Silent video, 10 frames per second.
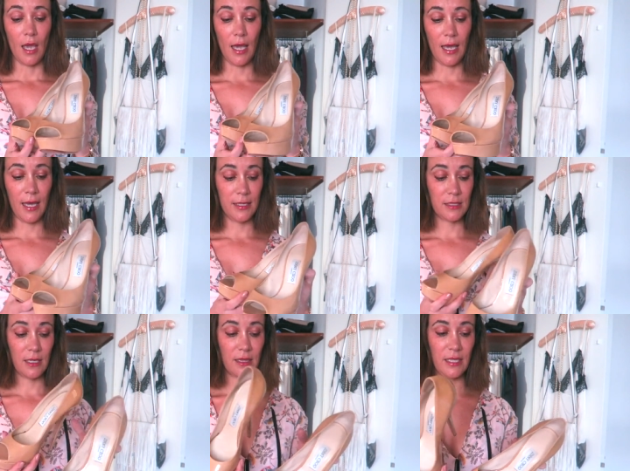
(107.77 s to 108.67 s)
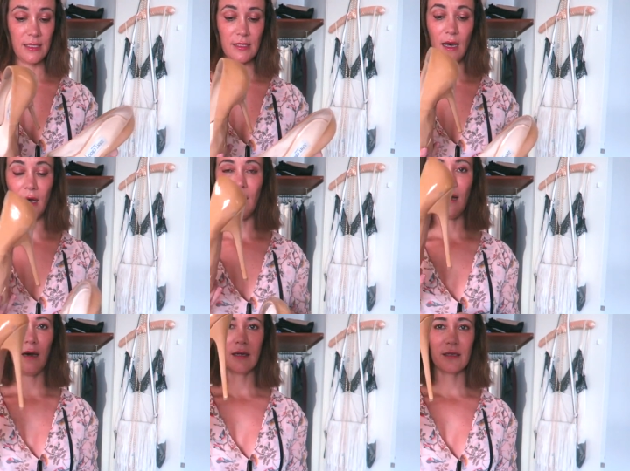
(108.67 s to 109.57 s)
and these
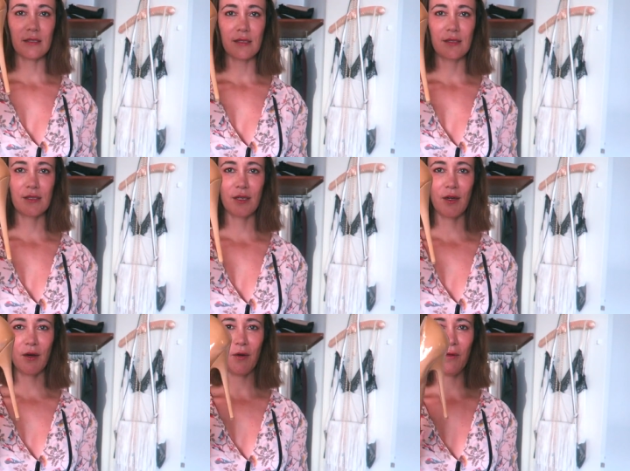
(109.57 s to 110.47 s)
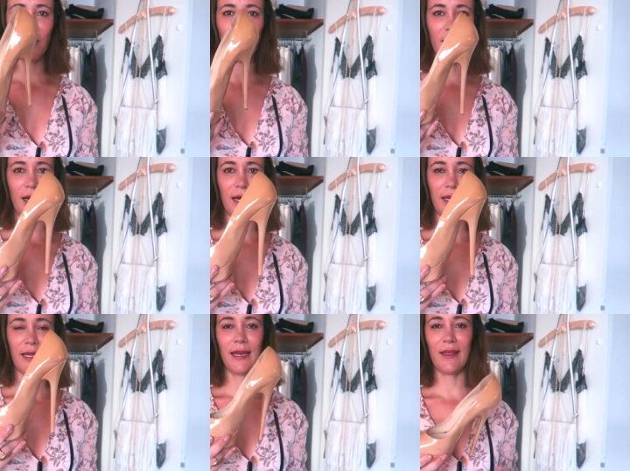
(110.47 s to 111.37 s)
are so
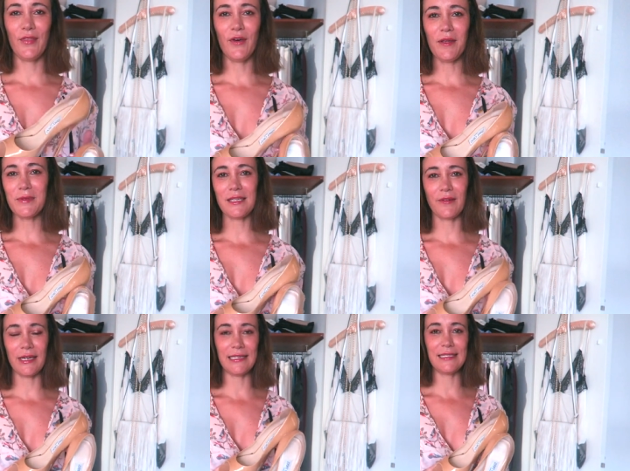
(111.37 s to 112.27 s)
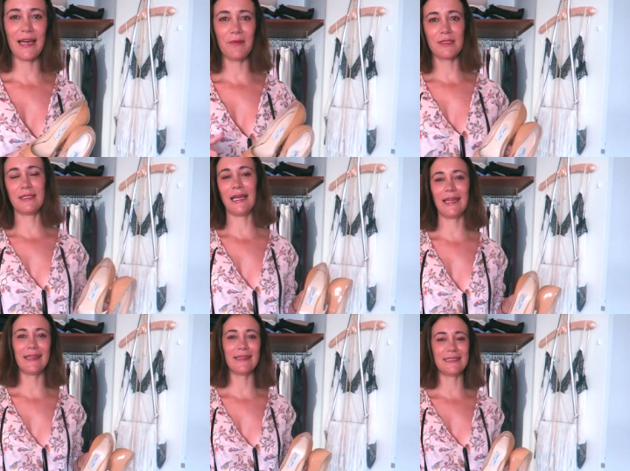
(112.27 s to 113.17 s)
high and I thought it was a great idea I was
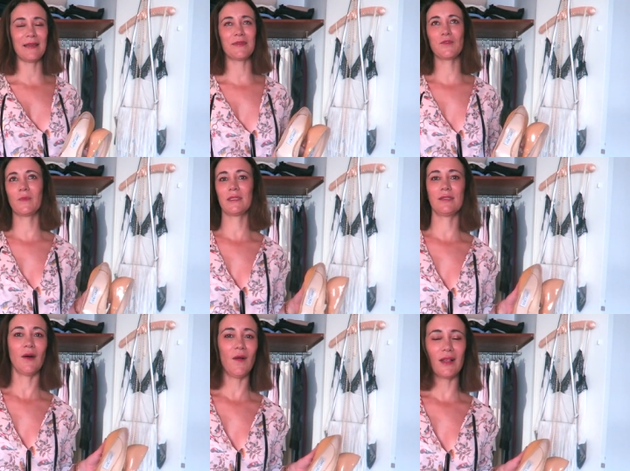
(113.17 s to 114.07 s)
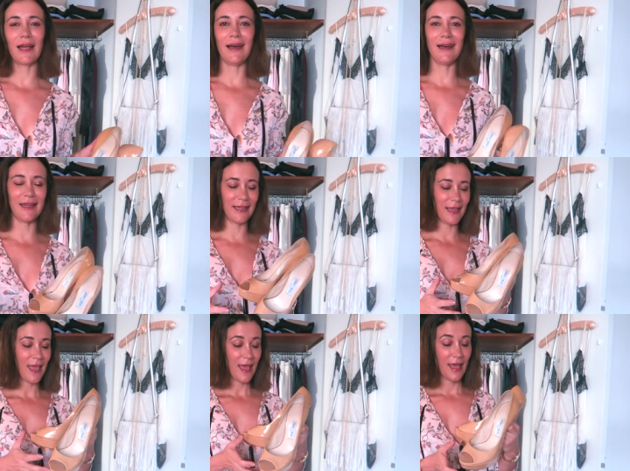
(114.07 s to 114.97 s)
dating at the time a super tall guy
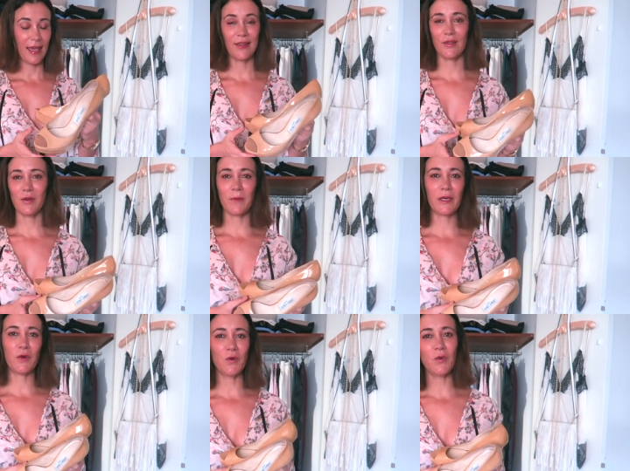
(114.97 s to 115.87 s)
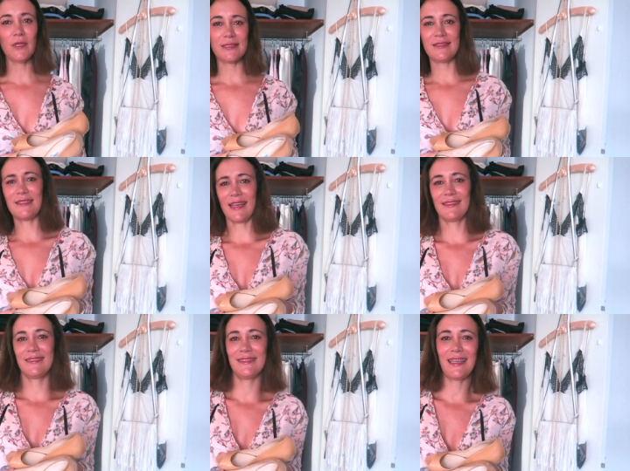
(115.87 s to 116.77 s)
and I thought it would be cool and
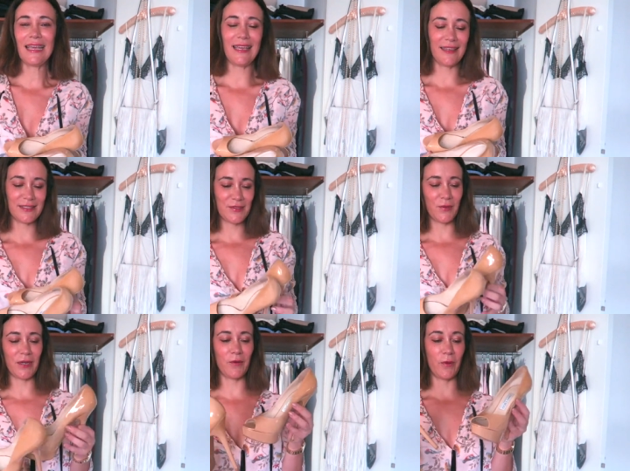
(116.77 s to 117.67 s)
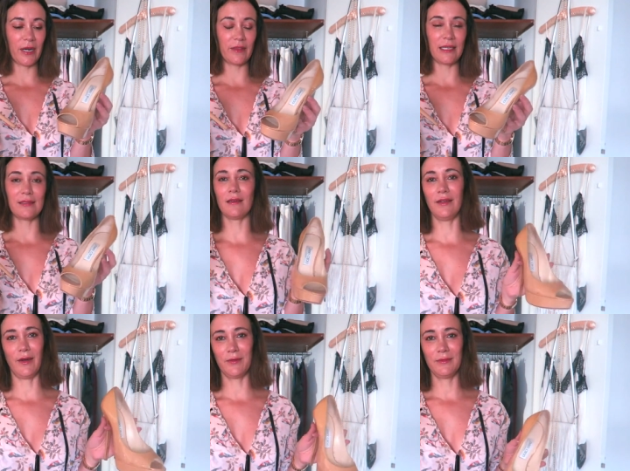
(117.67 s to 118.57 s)
sexy to want to wear these
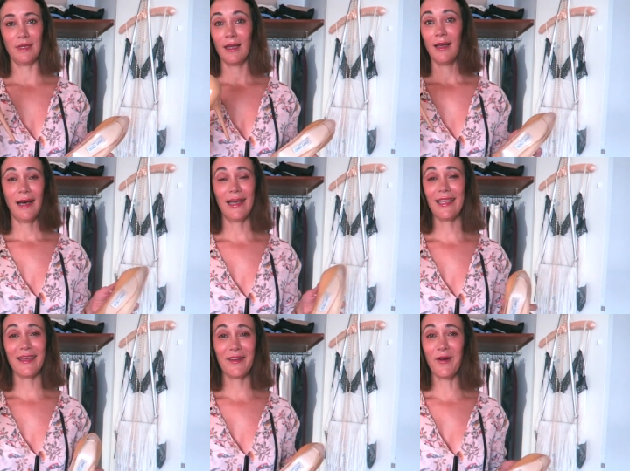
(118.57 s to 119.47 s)
no I can